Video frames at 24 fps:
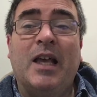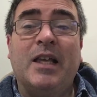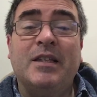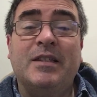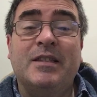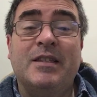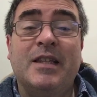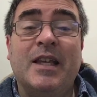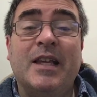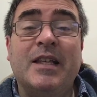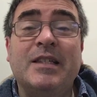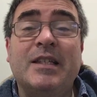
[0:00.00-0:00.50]

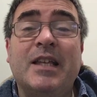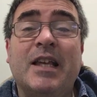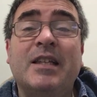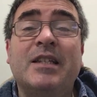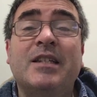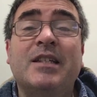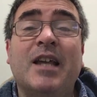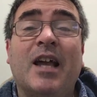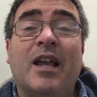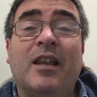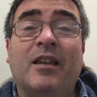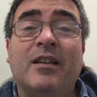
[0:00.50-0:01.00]
as things
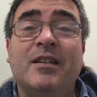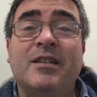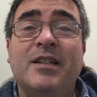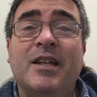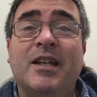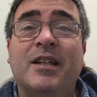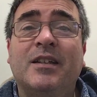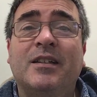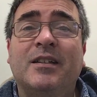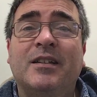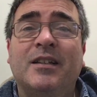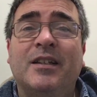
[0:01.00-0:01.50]
get
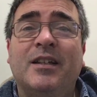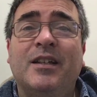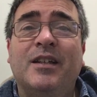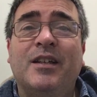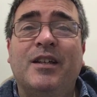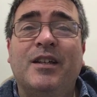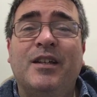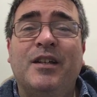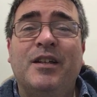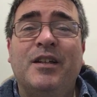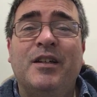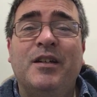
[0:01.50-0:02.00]
challenging,
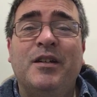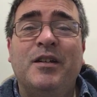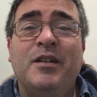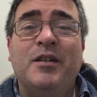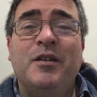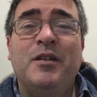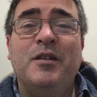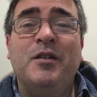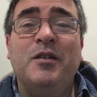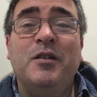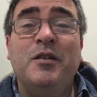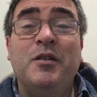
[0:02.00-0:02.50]

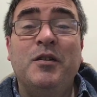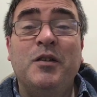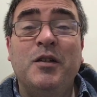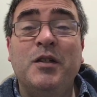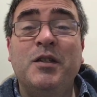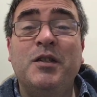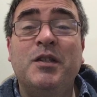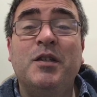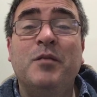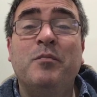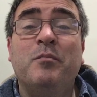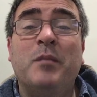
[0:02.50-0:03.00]

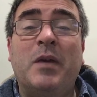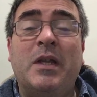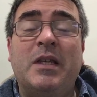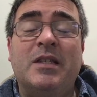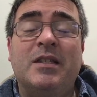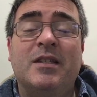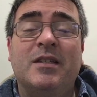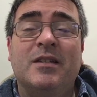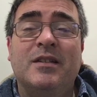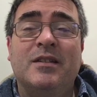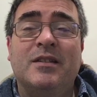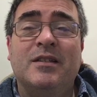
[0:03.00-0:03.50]
just
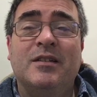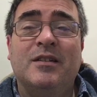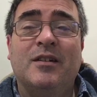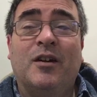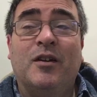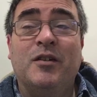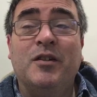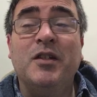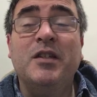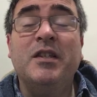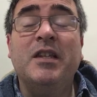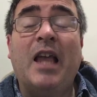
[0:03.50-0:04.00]
submit
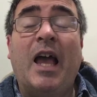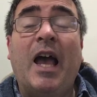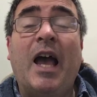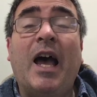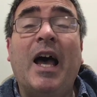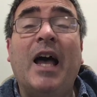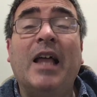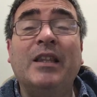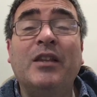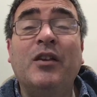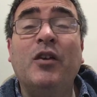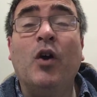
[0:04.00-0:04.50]
or just
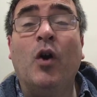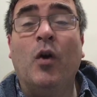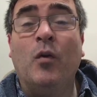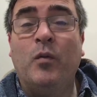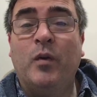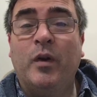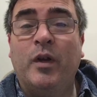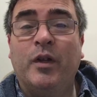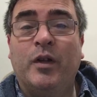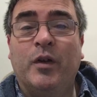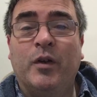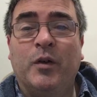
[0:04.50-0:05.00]
hand it
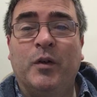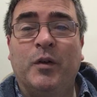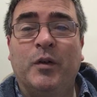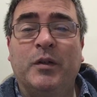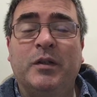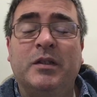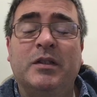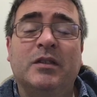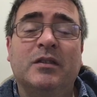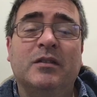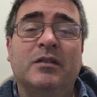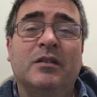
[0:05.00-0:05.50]
over to
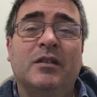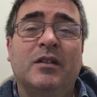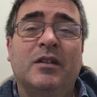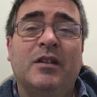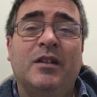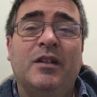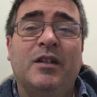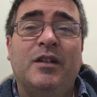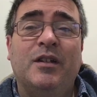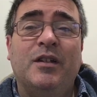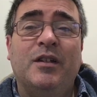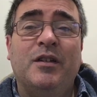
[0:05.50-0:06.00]
God.
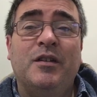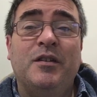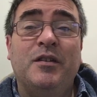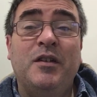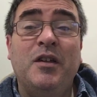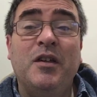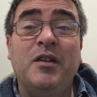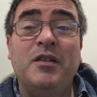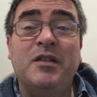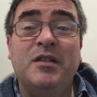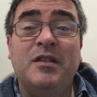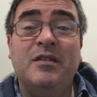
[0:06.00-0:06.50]

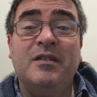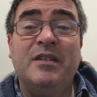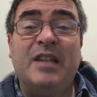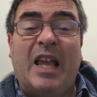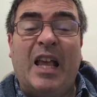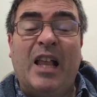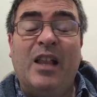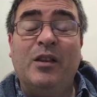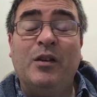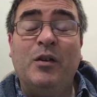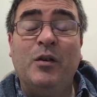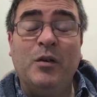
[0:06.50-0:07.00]
Just
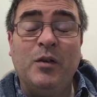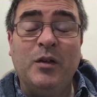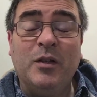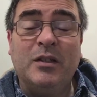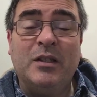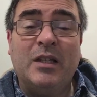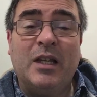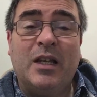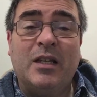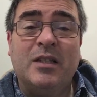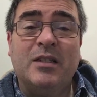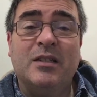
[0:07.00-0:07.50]
tell
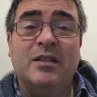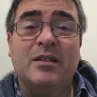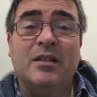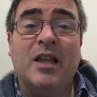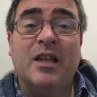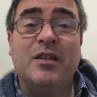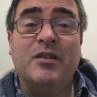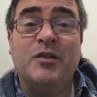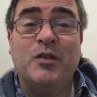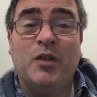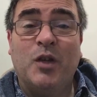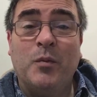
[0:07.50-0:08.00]
God that
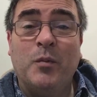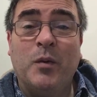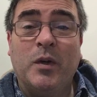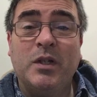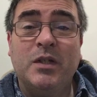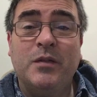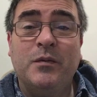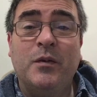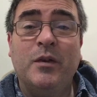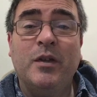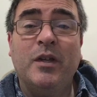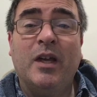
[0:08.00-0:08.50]
it's too
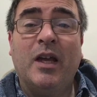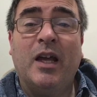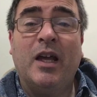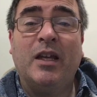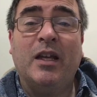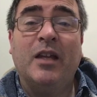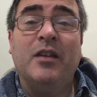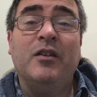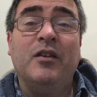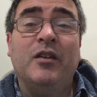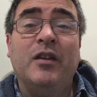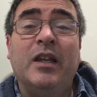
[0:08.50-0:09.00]
much for you
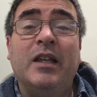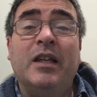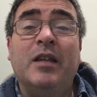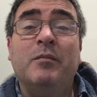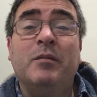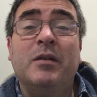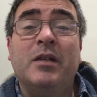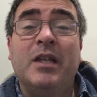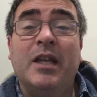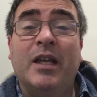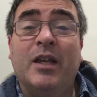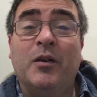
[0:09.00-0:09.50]
and that you need
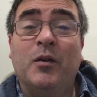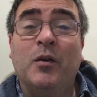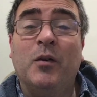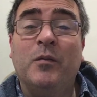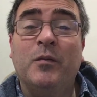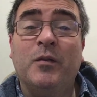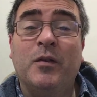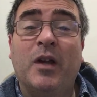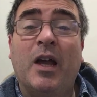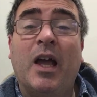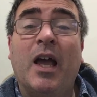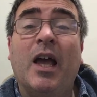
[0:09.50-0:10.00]
Him to take it
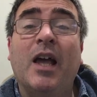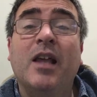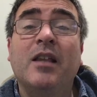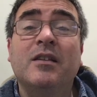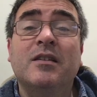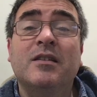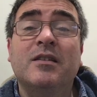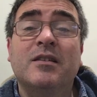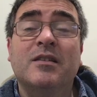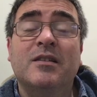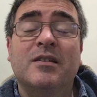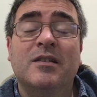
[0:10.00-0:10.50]
off your
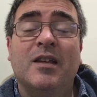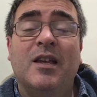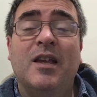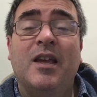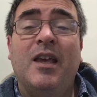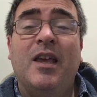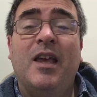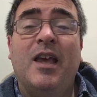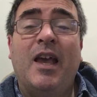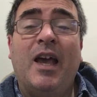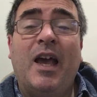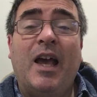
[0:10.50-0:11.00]
hands,
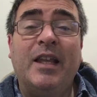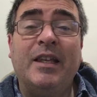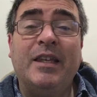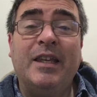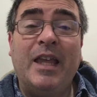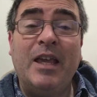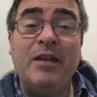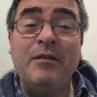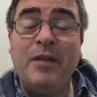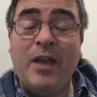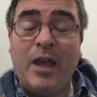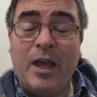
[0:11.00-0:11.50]

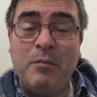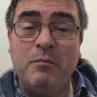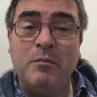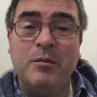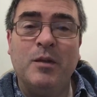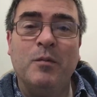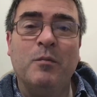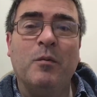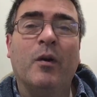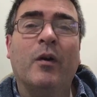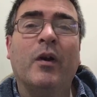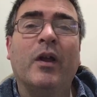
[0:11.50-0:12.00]
and give
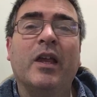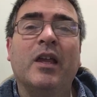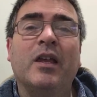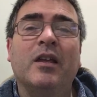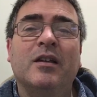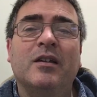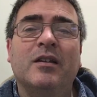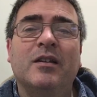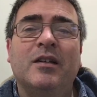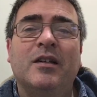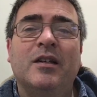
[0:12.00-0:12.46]
Him the worry,